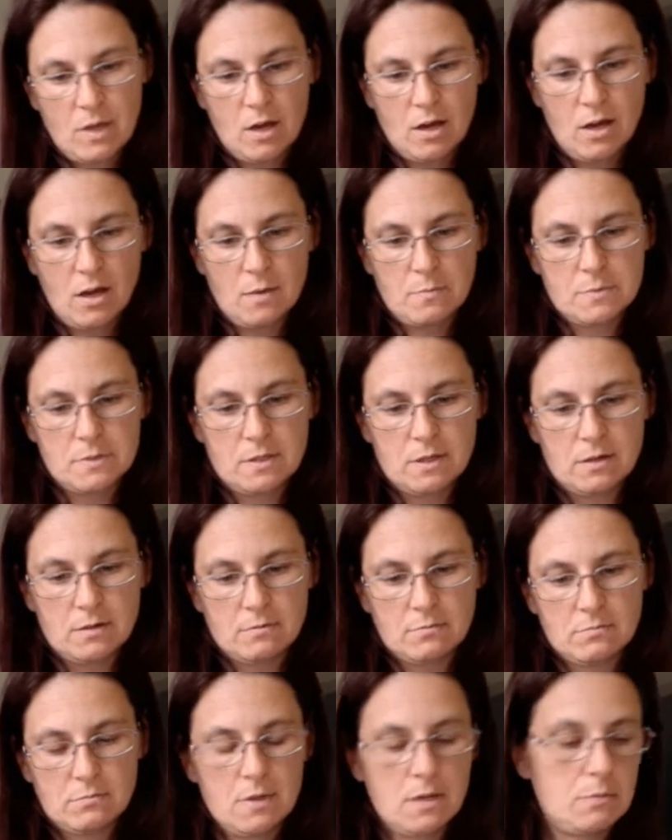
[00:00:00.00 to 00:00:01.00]
herbs
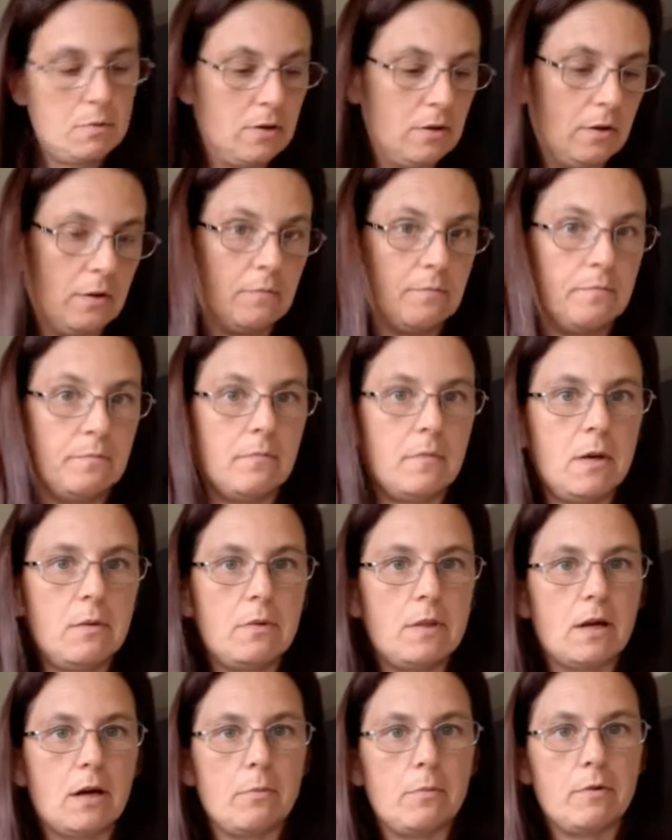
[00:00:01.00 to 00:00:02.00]
in. Maybe
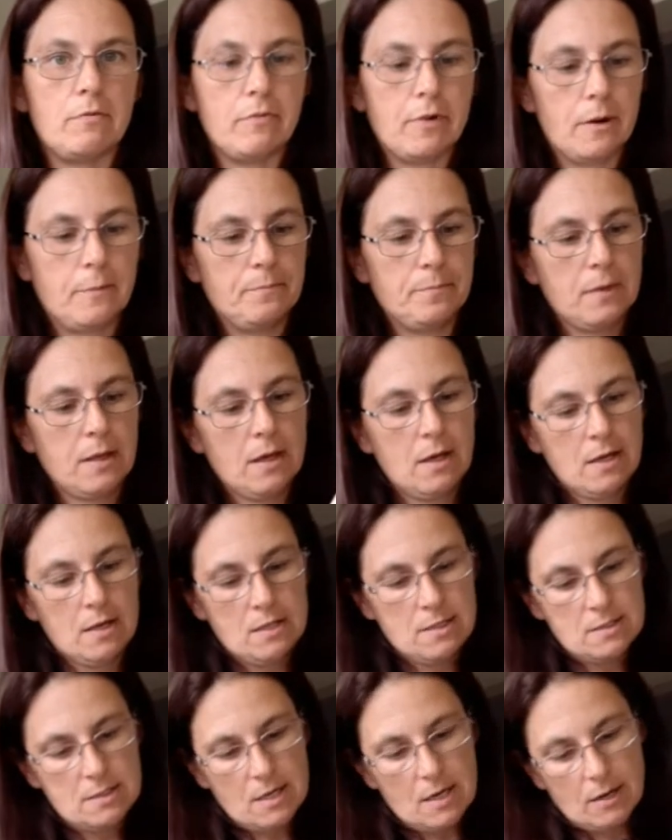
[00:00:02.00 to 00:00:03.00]
that'll be fine.
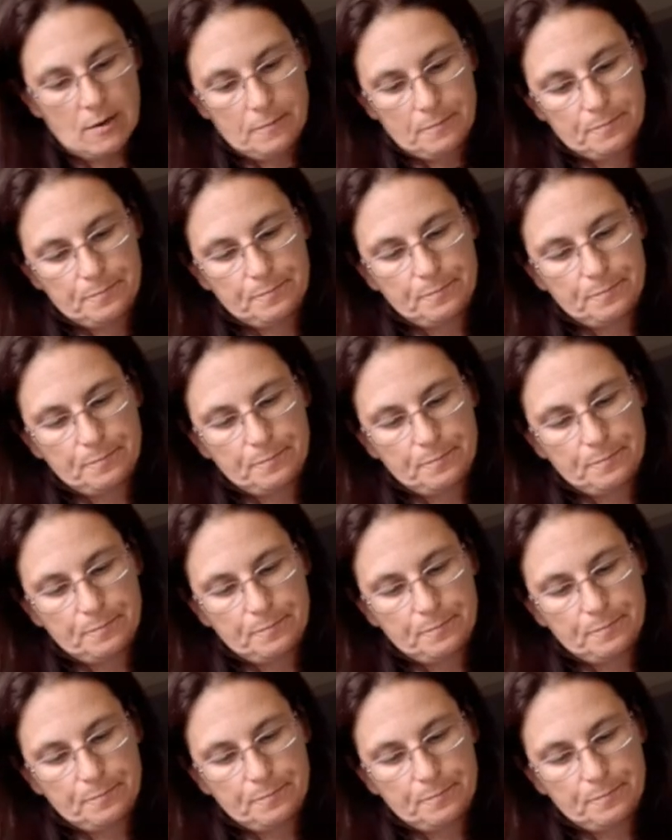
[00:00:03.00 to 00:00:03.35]
So